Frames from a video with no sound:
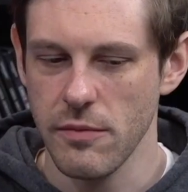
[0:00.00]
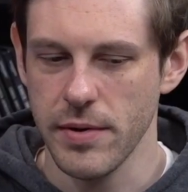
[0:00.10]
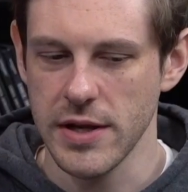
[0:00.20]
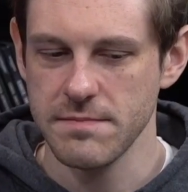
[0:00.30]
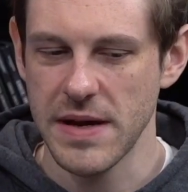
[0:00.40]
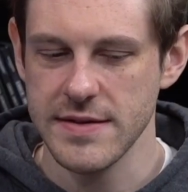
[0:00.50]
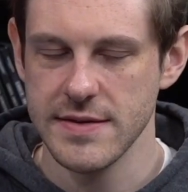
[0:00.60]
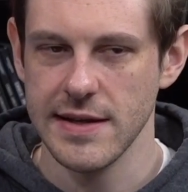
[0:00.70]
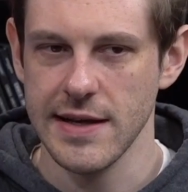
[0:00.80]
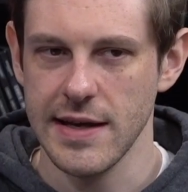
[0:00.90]
but it
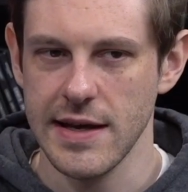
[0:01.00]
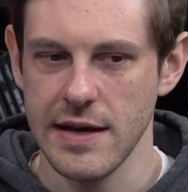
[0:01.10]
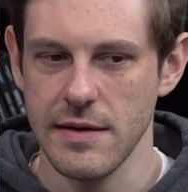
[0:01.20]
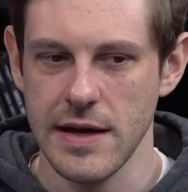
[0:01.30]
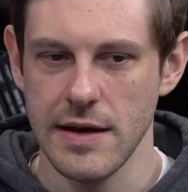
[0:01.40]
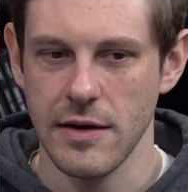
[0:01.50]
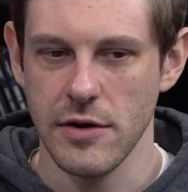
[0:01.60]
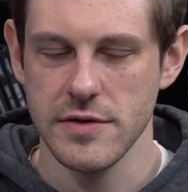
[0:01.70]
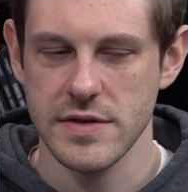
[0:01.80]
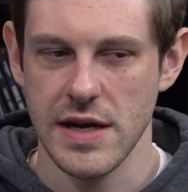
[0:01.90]
basically, it
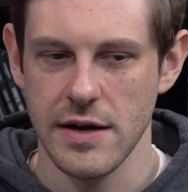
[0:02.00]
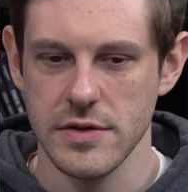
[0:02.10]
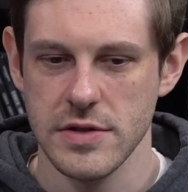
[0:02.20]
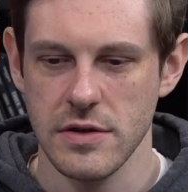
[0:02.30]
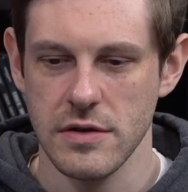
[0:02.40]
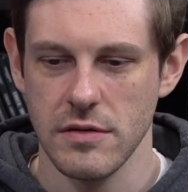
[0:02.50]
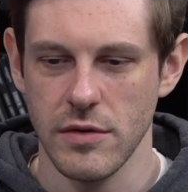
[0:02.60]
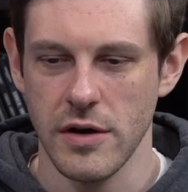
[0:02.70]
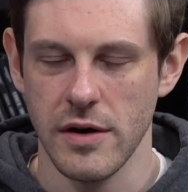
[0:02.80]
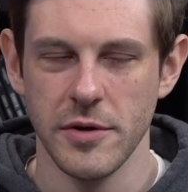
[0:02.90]
goes down to,
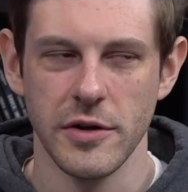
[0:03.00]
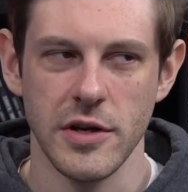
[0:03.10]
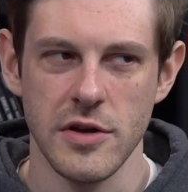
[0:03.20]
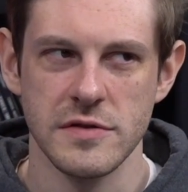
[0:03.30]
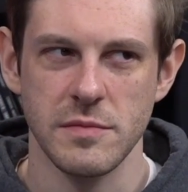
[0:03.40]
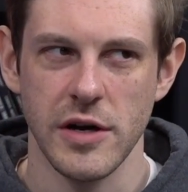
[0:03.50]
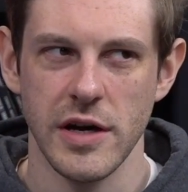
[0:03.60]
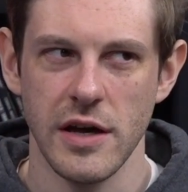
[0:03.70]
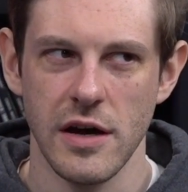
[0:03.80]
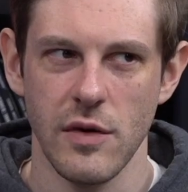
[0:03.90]
well, I'm not going to use
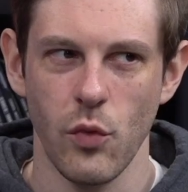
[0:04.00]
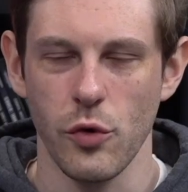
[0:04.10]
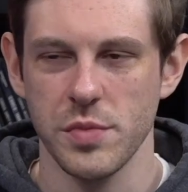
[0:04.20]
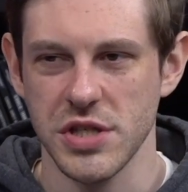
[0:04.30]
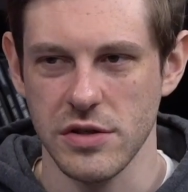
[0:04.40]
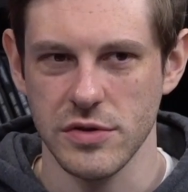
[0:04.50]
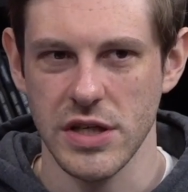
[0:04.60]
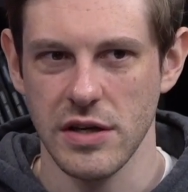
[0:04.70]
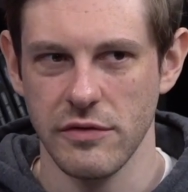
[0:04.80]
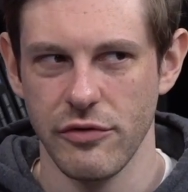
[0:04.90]
my warp
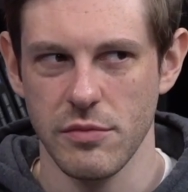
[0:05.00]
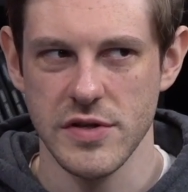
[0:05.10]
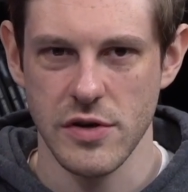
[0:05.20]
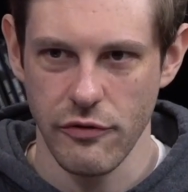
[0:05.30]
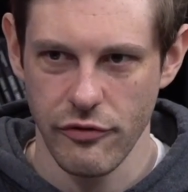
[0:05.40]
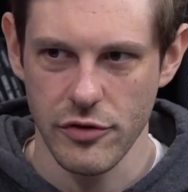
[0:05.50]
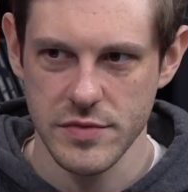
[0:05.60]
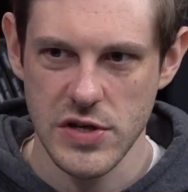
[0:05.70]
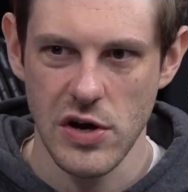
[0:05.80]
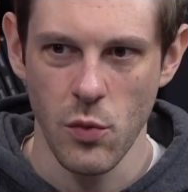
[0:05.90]
shielding from my
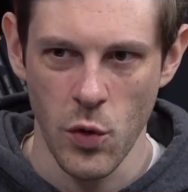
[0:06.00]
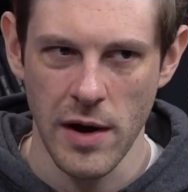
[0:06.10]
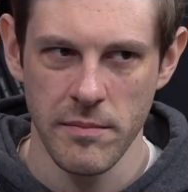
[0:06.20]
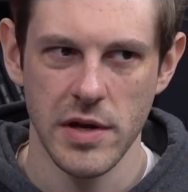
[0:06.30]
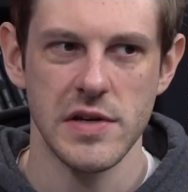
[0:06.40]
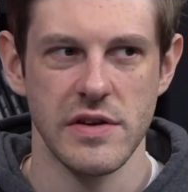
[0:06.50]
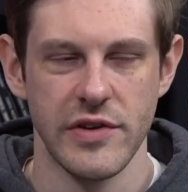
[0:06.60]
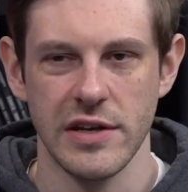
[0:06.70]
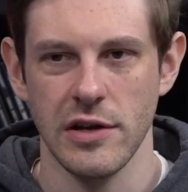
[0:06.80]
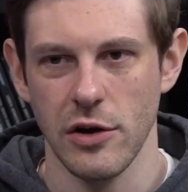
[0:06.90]
Zoanthropes turn 1 because I've
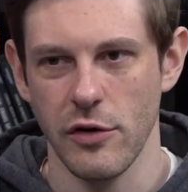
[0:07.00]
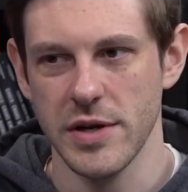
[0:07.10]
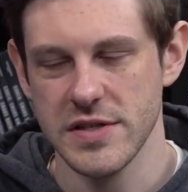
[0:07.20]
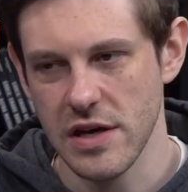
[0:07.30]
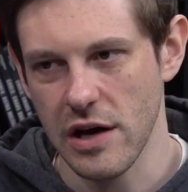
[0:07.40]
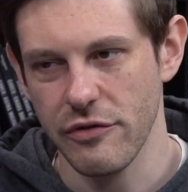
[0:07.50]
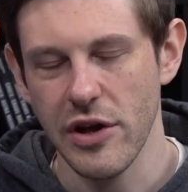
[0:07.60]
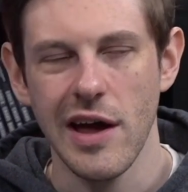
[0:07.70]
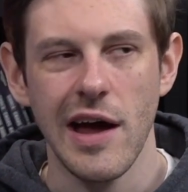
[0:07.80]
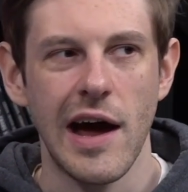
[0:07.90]
hidden a lot of my stuff.
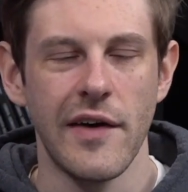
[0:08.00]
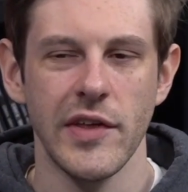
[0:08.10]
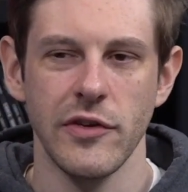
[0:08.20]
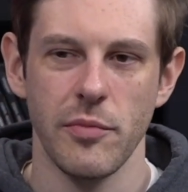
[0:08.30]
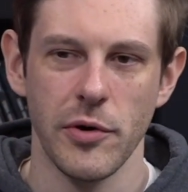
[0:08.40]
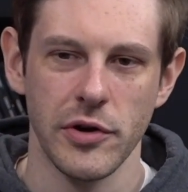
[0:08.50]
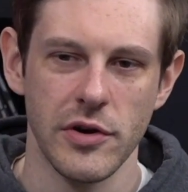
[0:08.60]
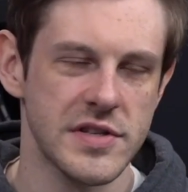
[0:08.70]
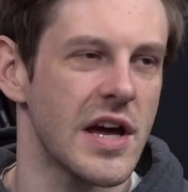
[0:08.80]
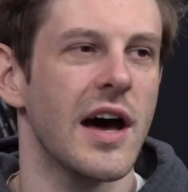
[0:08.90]
And then your opponent
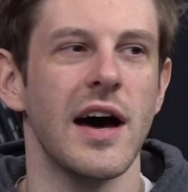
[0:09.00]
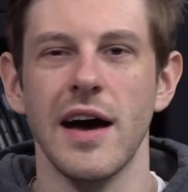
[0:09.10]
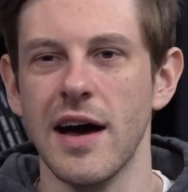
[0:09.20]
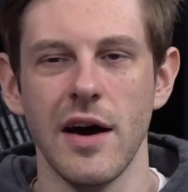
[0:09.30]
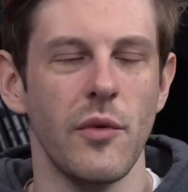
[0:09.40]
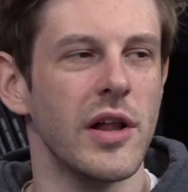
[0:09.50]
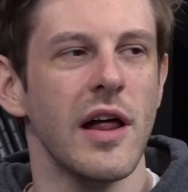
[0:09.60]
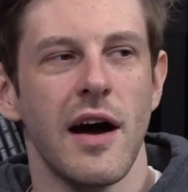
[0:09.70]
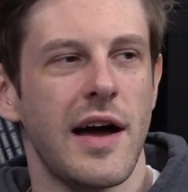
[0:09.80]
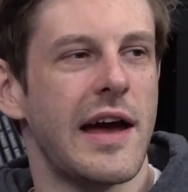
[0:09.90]
goes, haha,
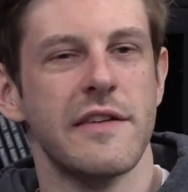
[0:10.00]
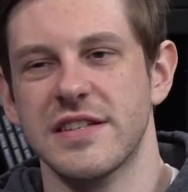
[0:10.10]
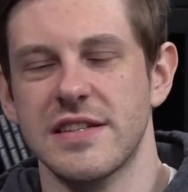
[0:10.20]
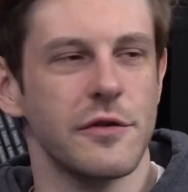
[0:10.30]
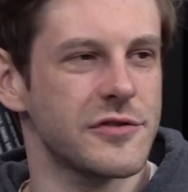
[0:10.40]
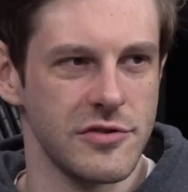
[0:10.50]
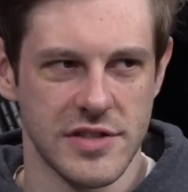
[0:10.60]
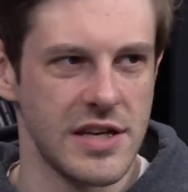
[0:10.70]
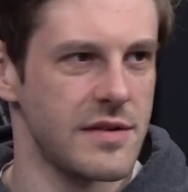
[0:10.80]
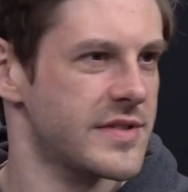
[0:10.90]
well, I have stealth suit
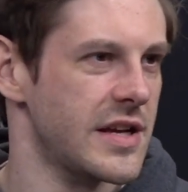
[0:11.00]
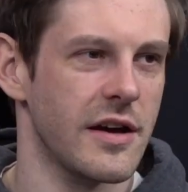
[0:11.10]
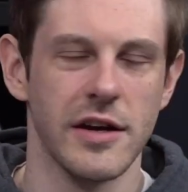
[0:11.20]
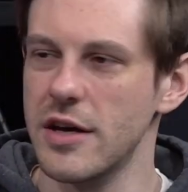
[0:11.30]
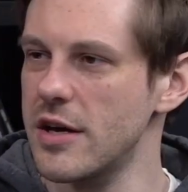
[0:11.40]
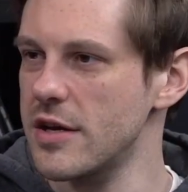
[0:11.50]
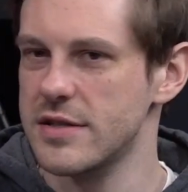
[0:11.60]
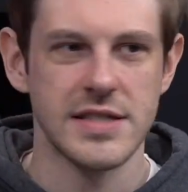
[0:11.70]
teams and I'm going to